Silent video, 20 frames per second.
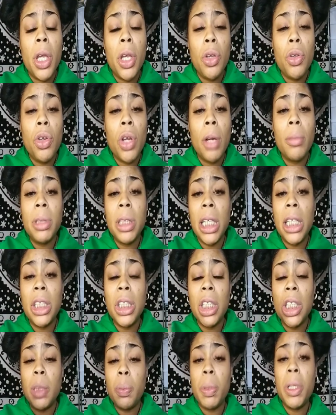You know what I'm saying?
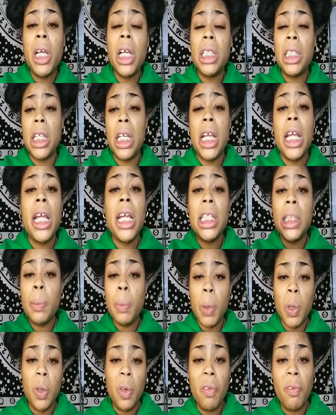Just because it is
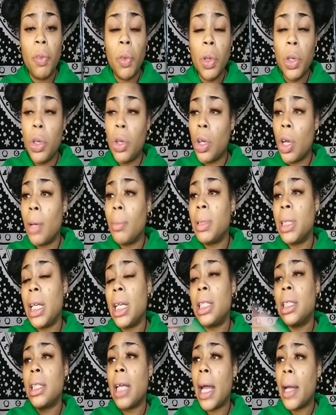beautiful. You know what I'm saying?
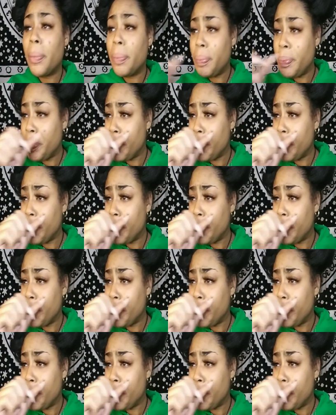It's like,